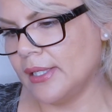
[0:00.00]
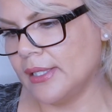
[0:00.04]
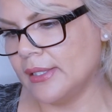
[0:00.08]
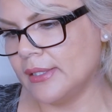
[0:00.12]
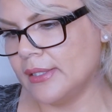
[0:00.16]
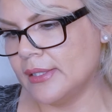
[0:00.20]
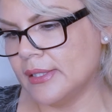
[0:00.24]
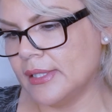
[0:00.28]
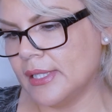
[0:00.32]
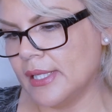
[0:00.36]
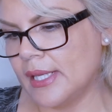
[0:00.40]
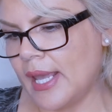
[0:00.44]

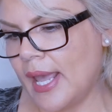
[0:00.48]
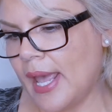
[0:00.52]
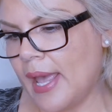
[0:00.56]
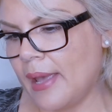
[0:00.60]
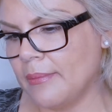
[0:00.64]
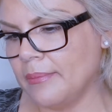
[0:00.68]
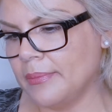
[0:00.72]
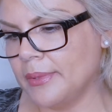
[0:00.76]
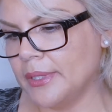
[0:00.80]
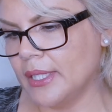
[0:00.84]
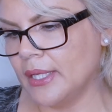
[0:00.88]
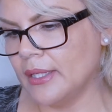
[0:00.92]
It's the
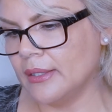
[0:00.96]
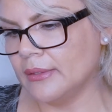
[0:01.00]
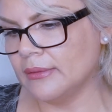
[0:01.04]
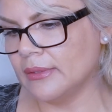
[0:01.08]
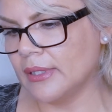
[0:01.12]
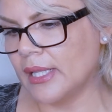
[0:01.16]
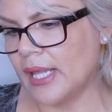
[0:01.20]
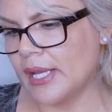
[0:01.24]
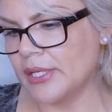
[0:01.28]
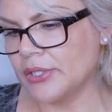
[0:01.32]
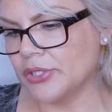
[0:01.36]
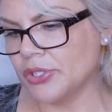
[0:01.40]
Amped
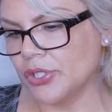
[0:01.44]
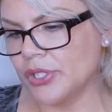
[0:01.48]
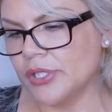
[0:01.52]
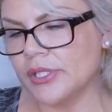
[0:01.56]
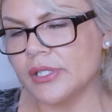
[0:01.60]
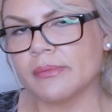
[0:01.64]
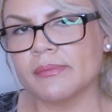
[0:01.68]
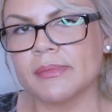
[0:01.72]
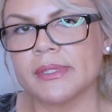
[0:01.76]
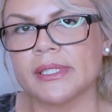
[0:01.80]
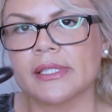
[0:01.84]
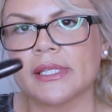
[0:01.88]

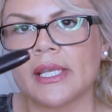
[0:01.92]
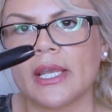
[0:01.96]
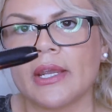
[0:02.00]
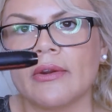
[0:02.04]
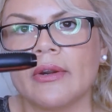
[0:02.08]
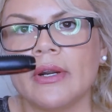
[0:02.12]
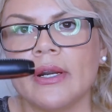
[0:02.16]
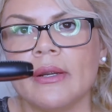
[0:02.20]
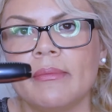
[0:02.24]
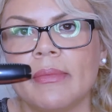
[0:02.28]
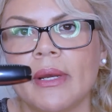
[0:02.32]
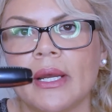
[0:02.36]
Lashes
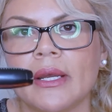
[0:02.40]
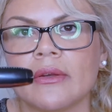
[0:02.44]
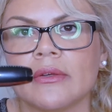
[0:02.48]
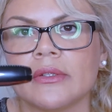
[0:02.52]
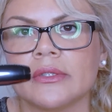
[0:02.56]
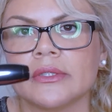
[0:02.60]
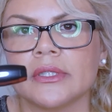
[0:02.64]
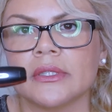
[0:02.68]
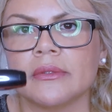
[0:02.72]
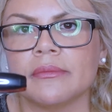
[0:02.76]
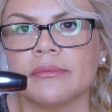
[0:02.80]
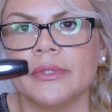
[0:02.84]
Mascara by
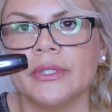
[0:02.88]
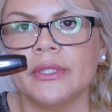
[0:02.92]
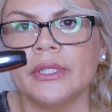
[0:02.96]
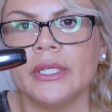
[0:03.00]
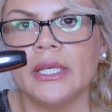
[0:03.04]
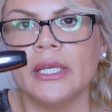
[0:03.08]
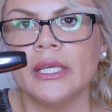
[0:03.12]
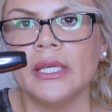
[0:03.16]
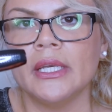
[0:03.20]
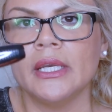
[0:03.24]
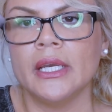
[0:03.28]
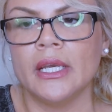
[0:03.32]
Ulta
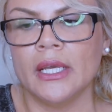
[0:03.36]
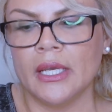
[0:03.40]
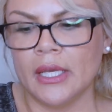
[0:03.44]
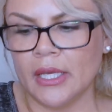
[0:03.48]
Beauty.